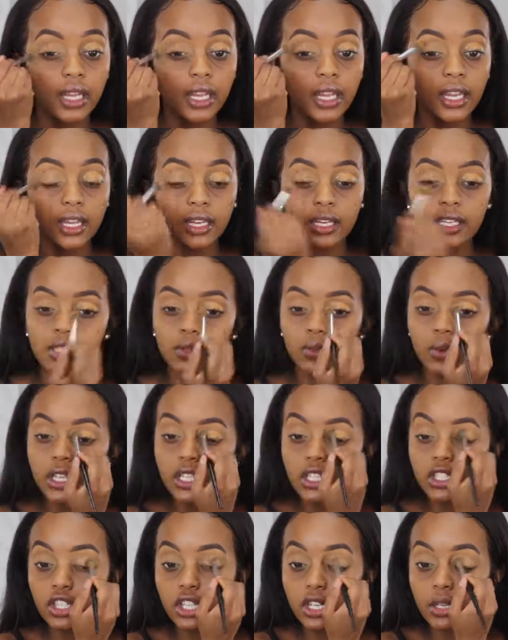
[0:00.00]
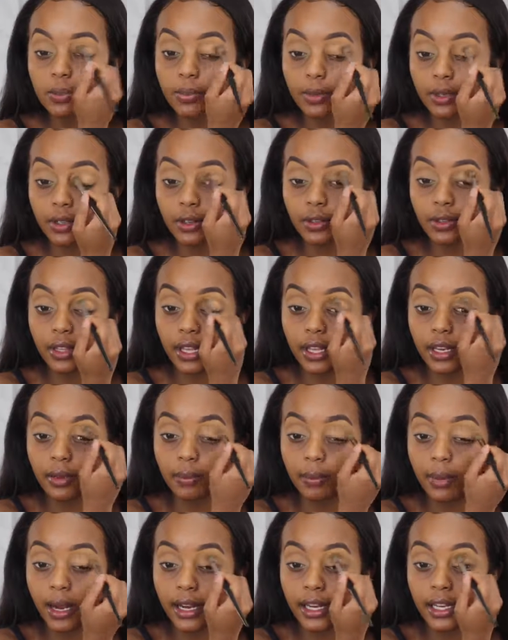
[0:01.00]
and it's way cheaper
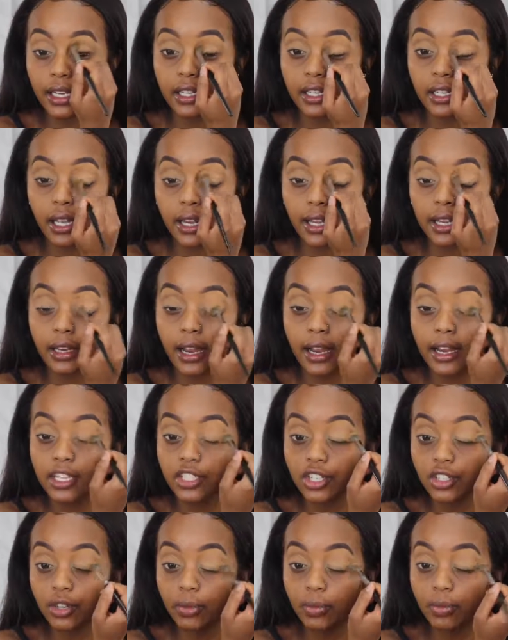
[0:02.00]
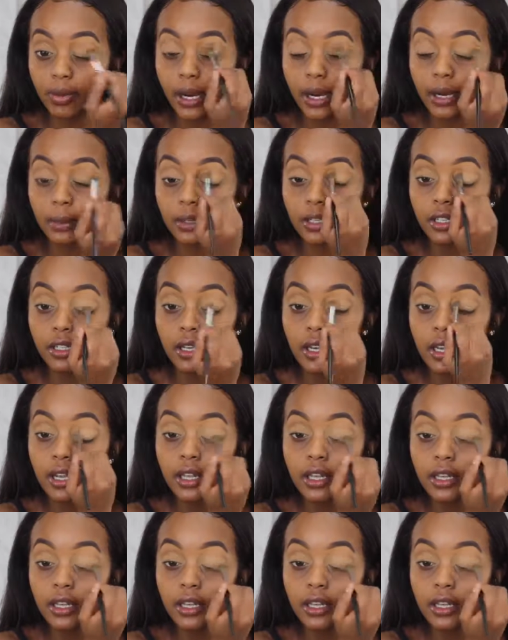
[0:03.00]
than buying like an eyeshadow primer.